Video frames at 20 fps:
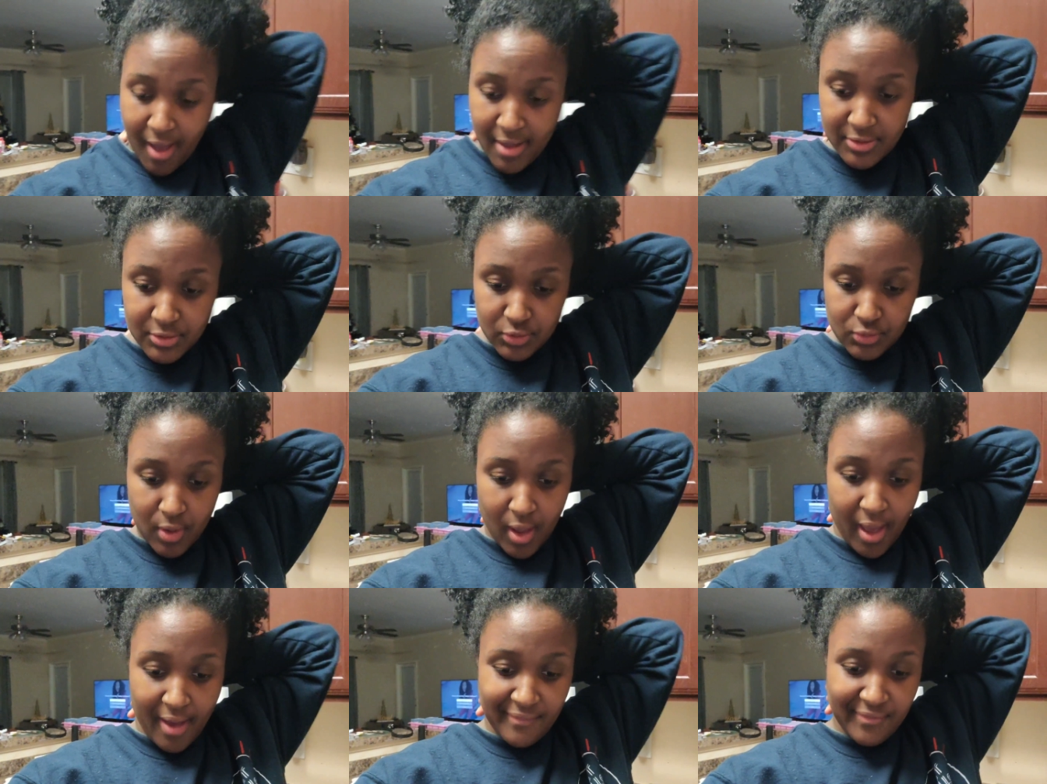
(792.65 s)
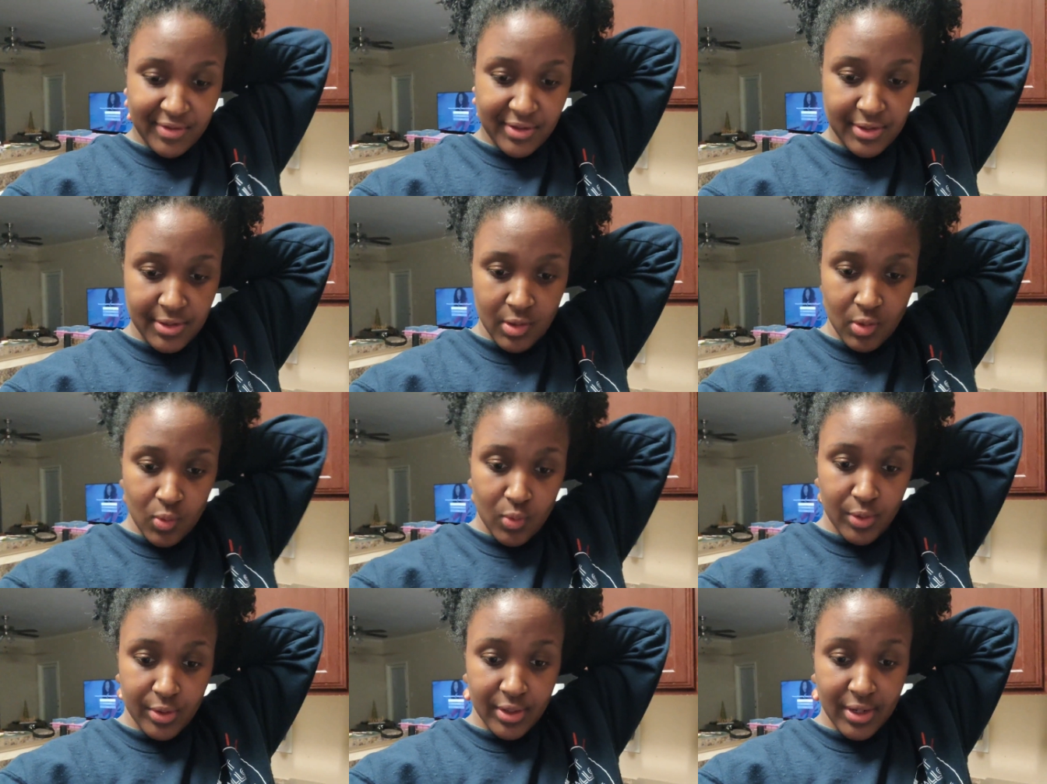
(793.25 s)
I do have
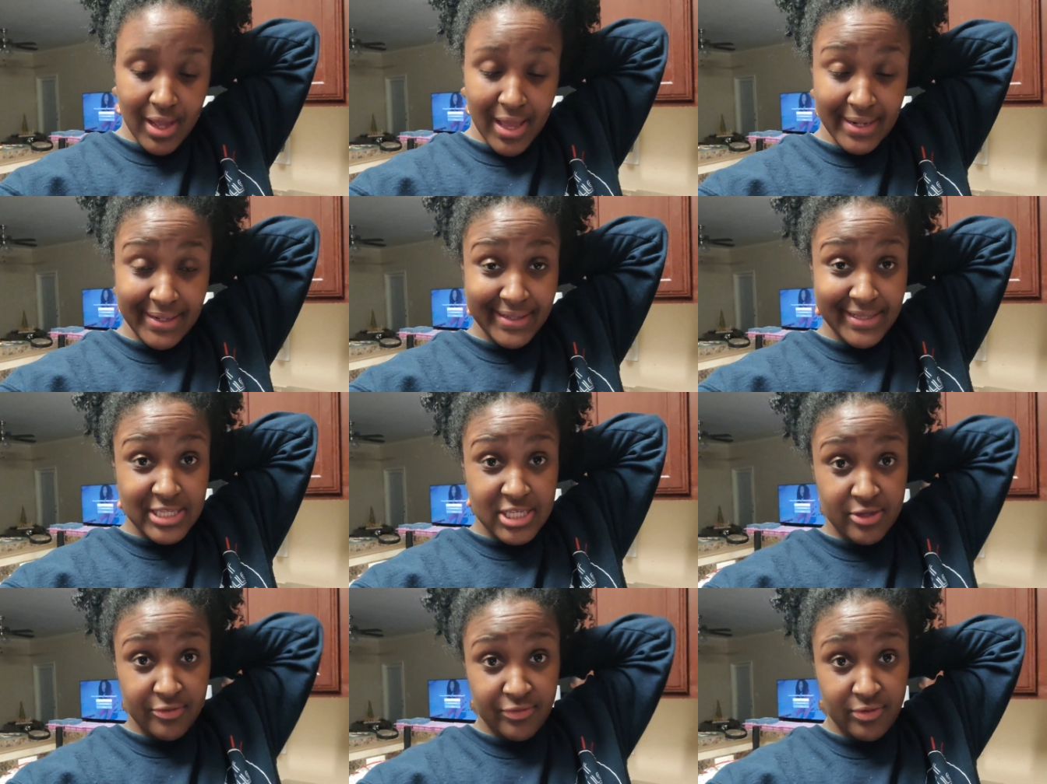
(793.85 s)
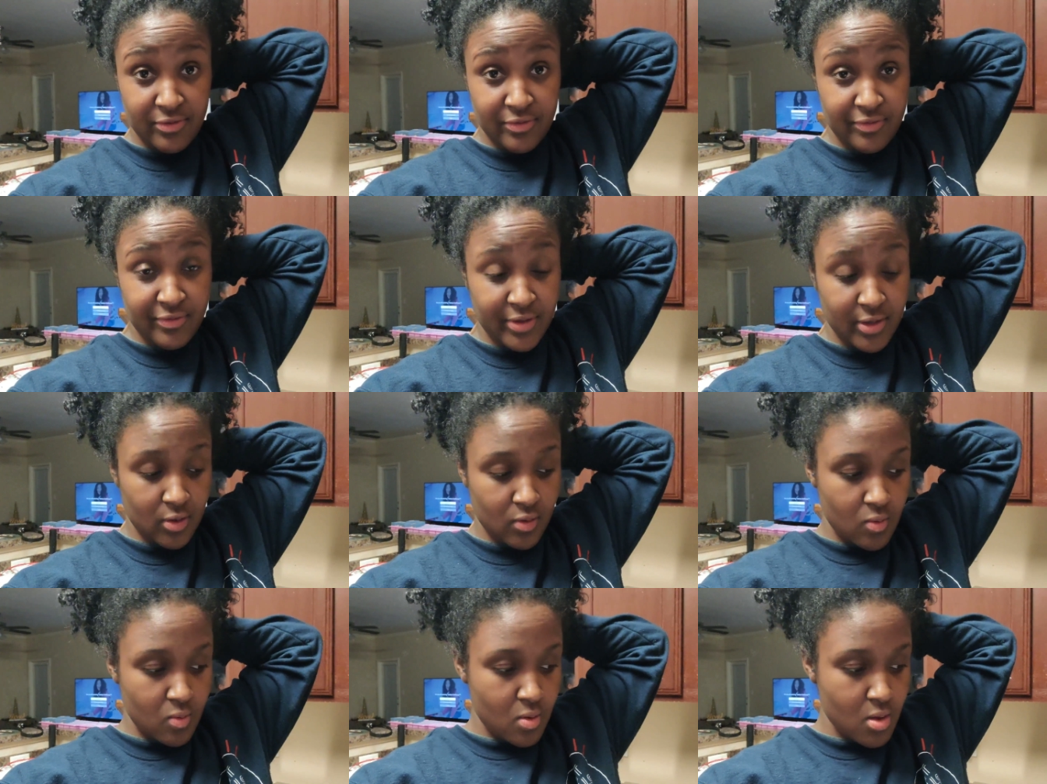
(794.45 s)
an order I need to
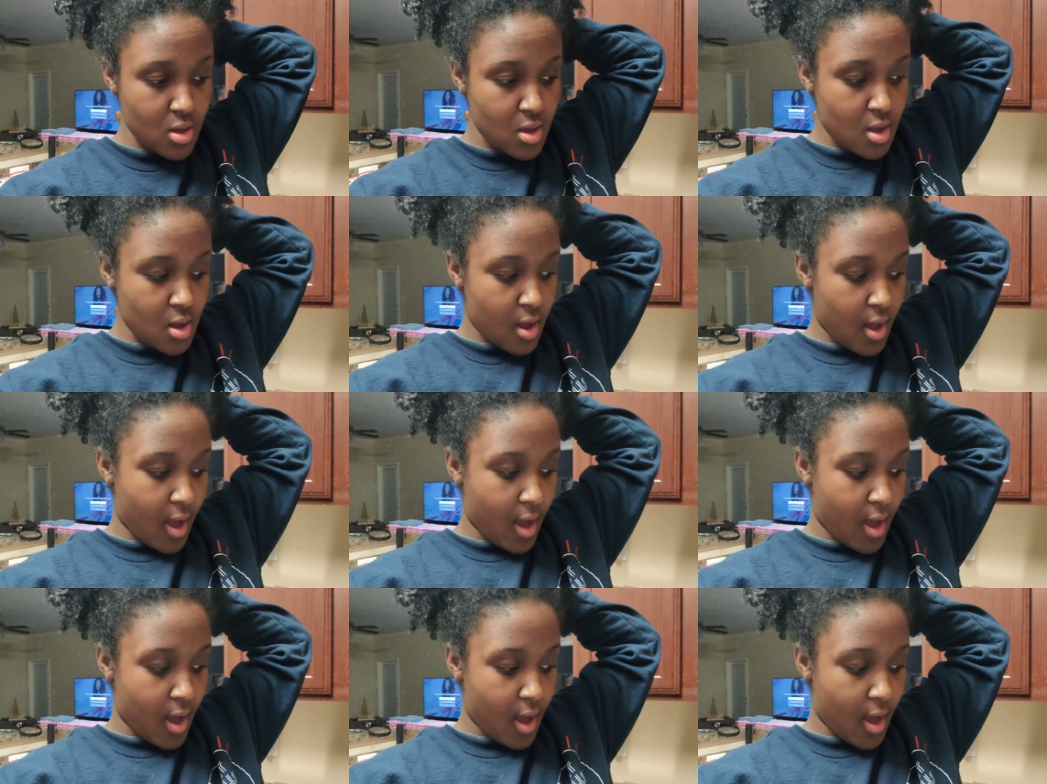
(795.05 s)
fulfill.